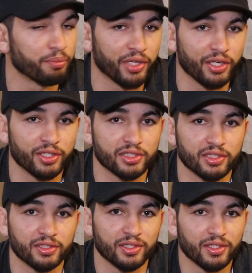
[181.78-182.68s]
of beers,
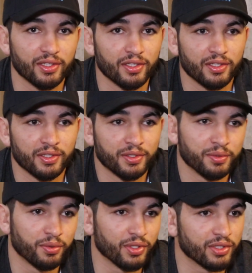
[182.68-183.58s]
and
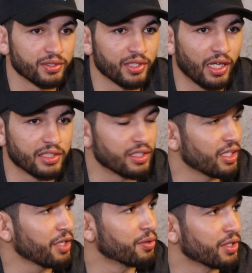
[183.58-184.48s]
well, that's
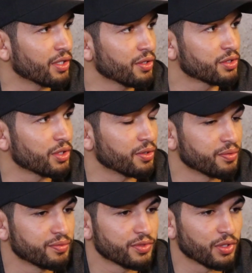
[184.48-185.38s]
illegal, So
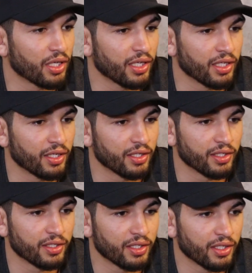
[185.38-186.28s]

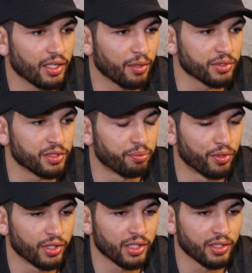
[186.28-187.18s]
I was
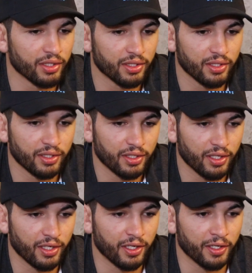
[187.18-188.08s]
deported.
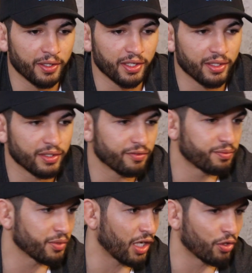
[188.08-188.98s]

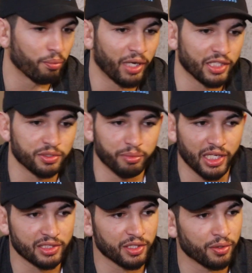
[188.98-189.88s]
I go back to
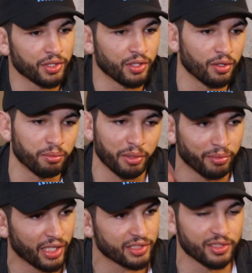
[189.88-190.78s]
Mexico, My
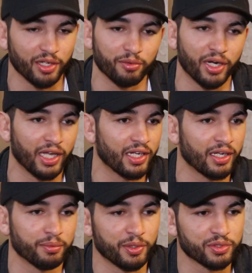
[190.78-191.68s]
mind's not right.
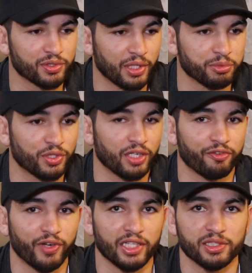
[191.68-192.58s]
I'm trying to
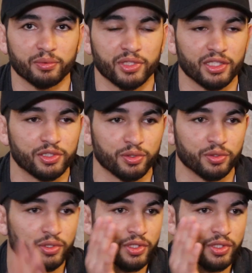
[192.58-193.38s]
find something to